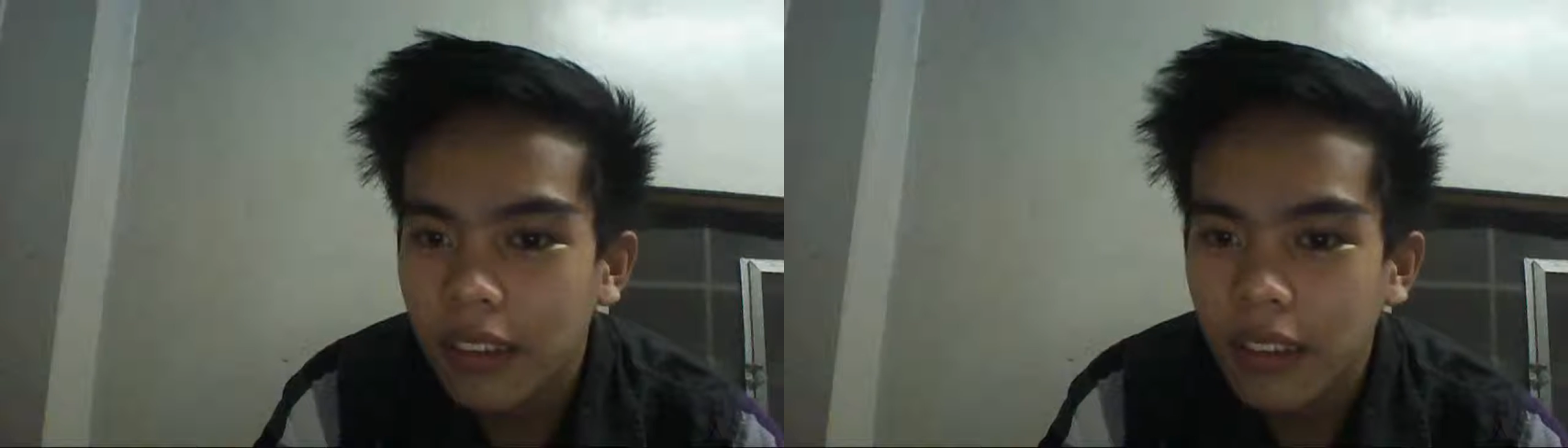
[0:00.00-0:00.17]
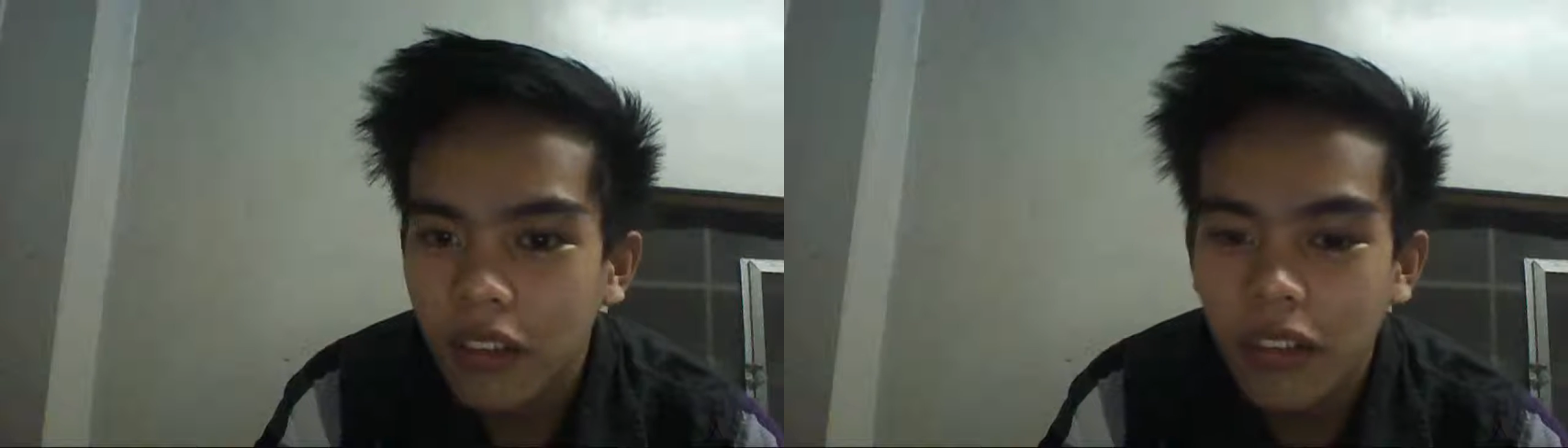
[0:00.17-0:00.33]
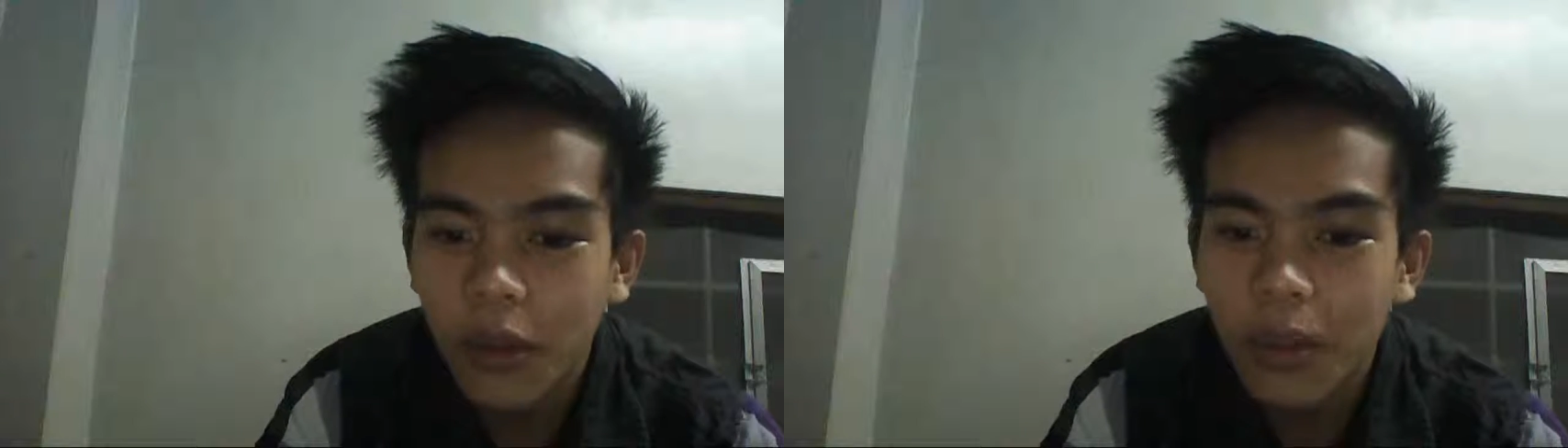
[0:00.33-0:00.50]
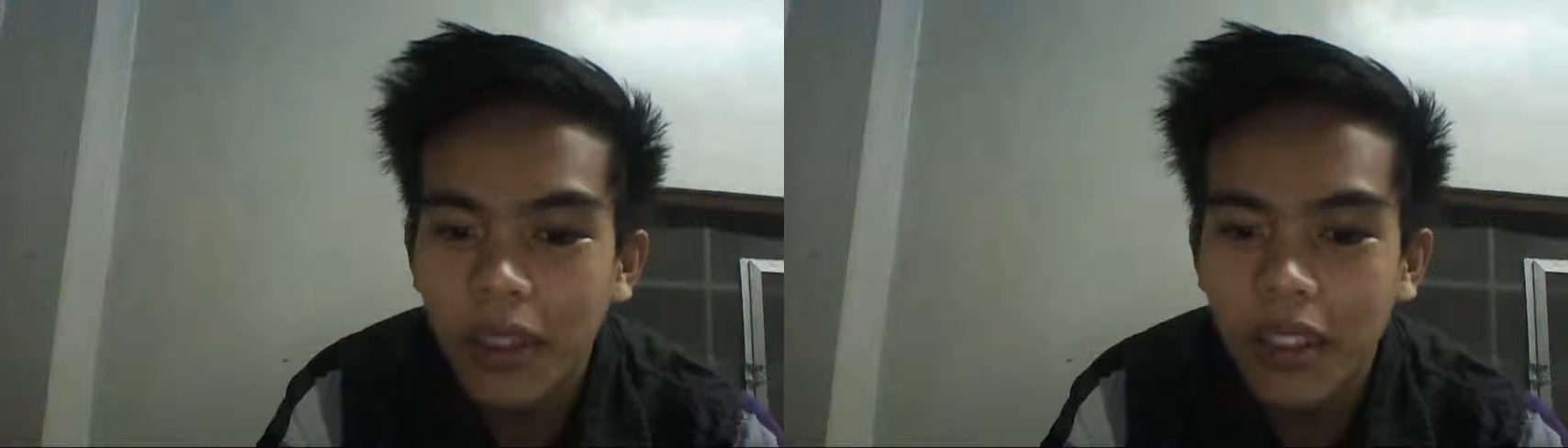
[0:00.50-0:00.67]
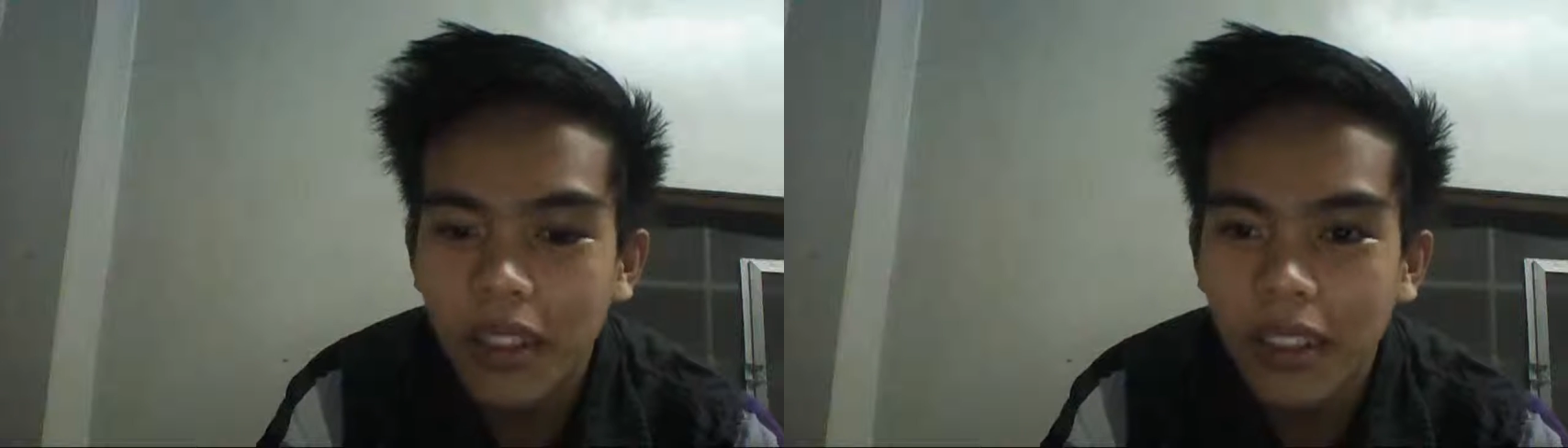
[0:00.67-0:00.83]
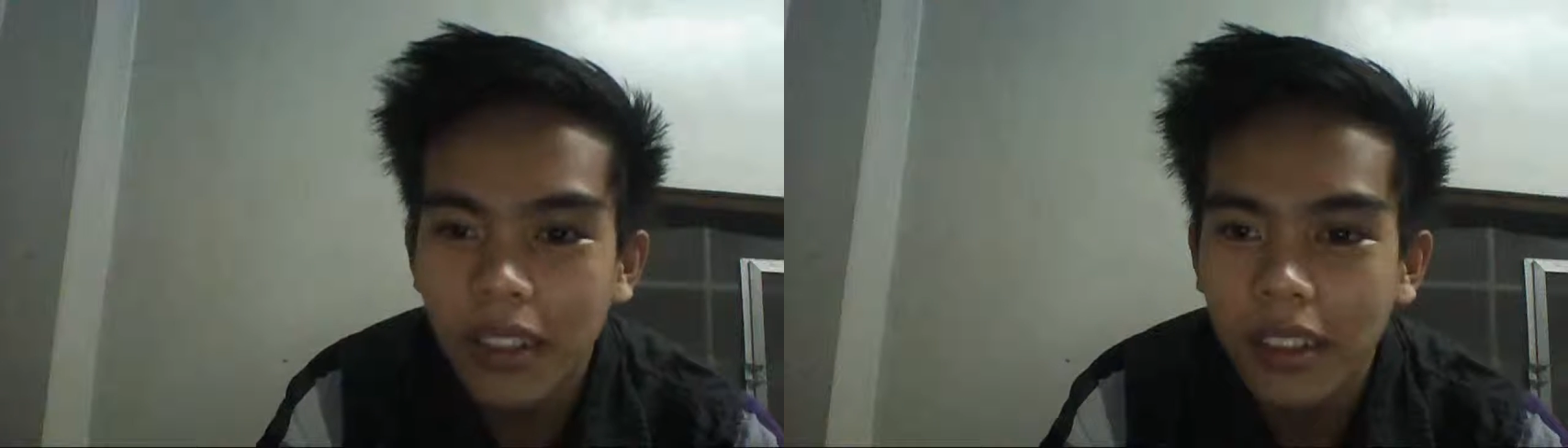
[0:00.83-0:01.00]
of the bird.